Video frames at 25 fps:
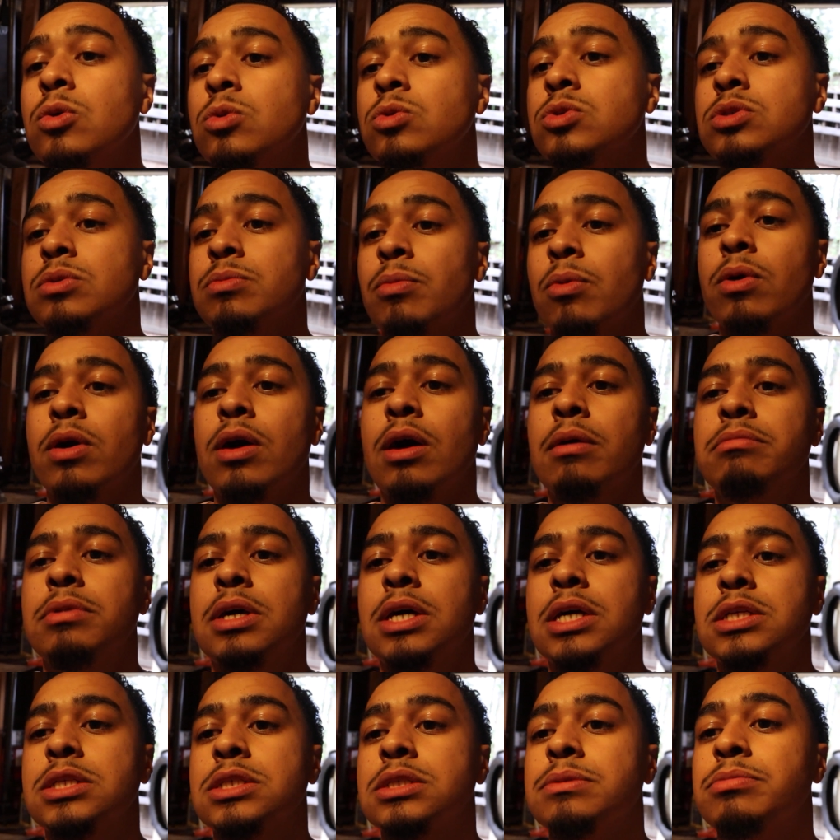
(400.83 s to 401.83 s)
you some more
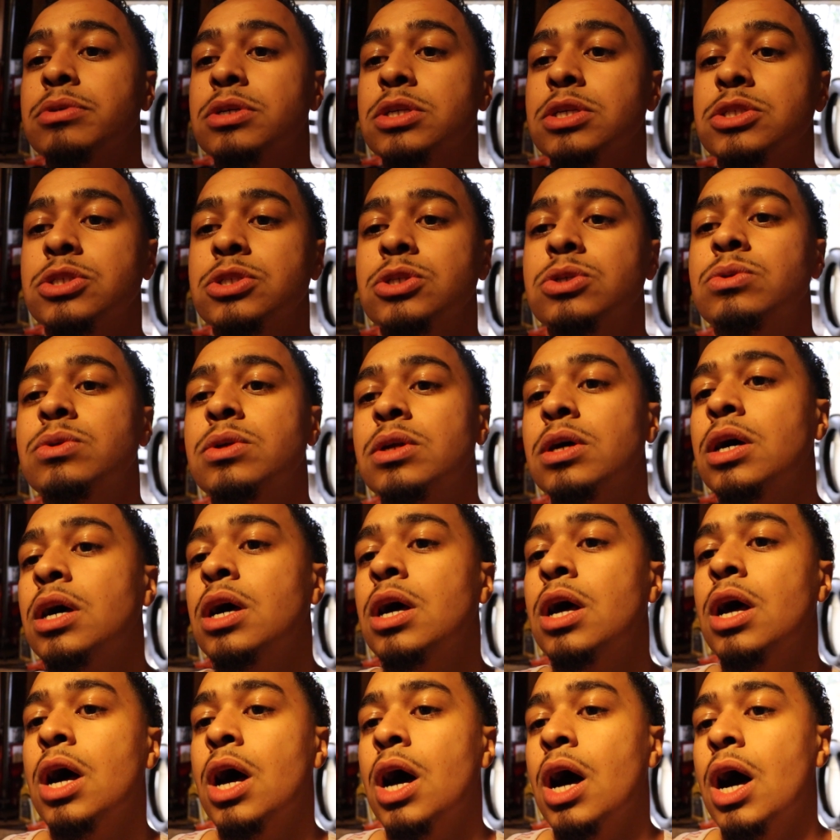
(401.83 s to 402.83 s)
updates pretty soon.
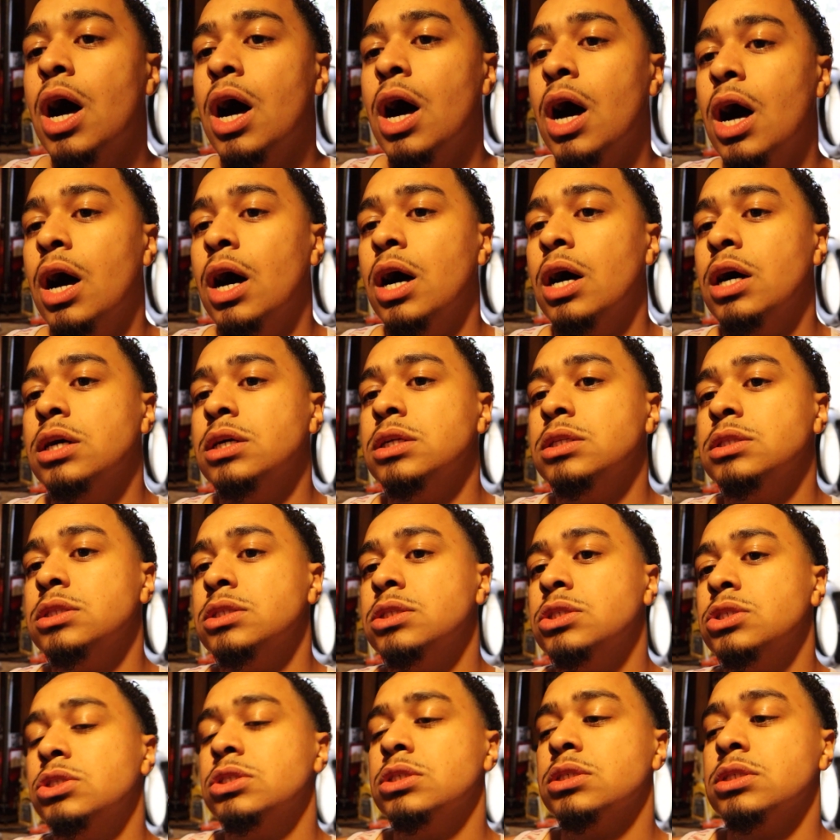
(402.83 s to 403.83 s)

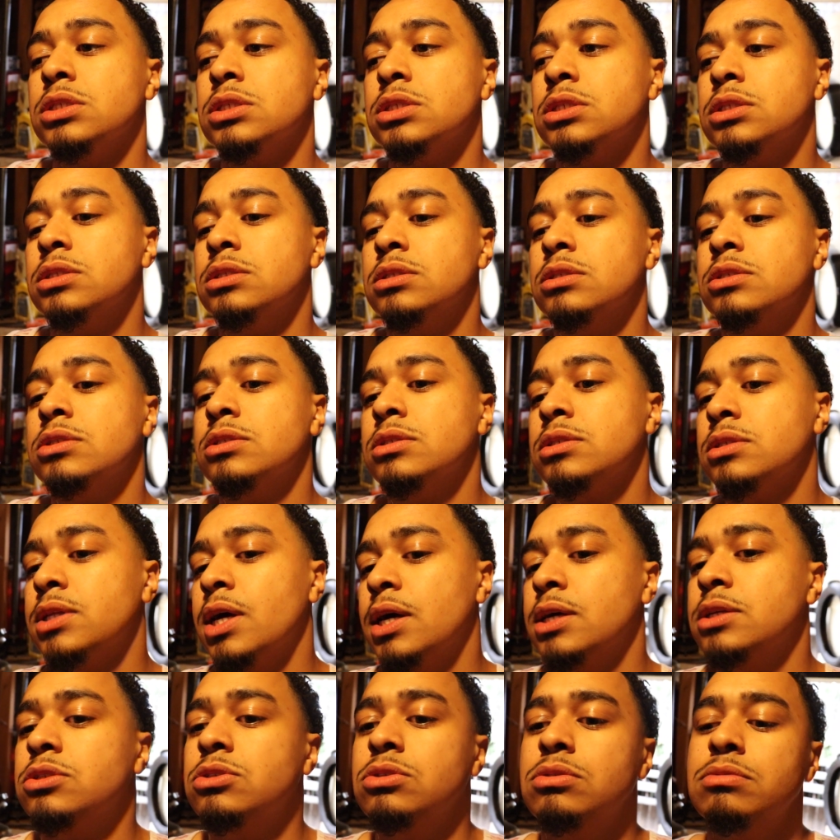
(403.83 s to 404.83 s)
Just
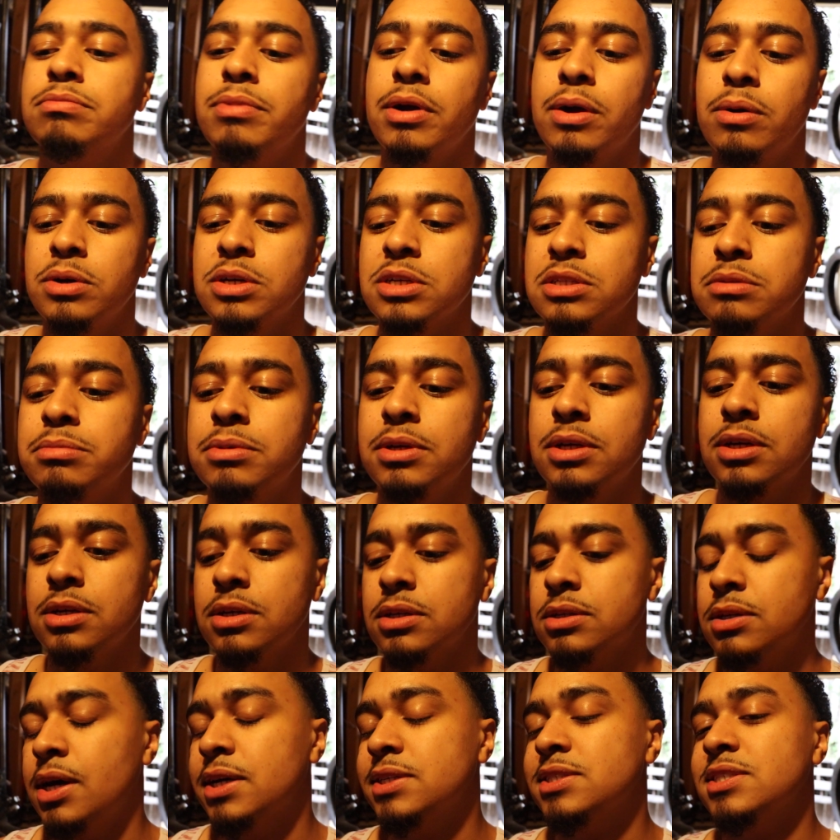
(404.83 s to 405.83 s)
stay tuned, bear with me.
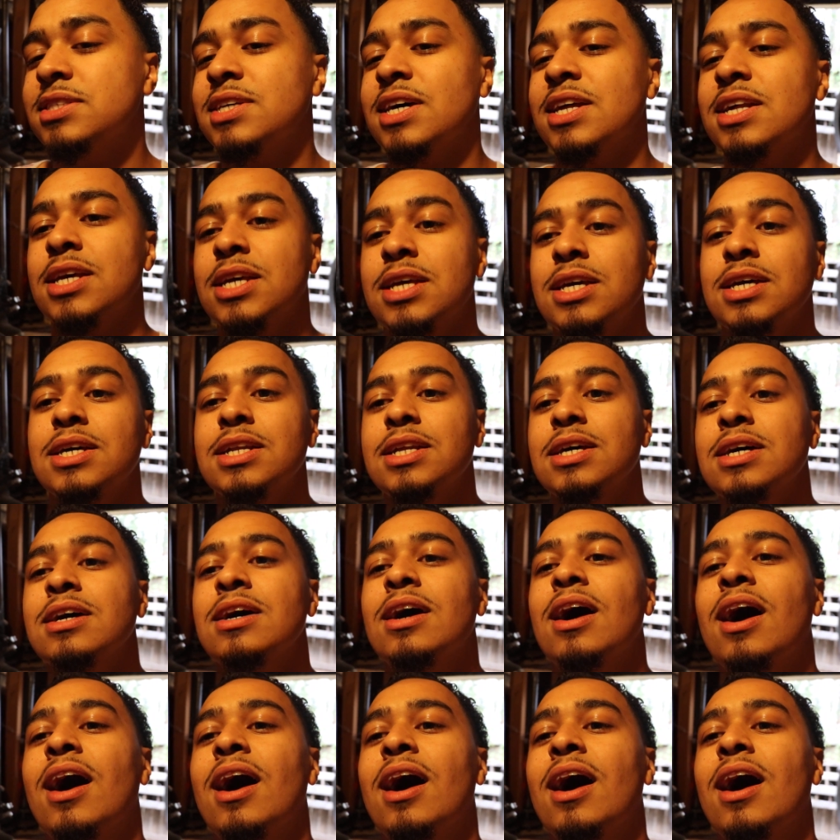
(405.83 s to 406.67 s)
I just had a kid,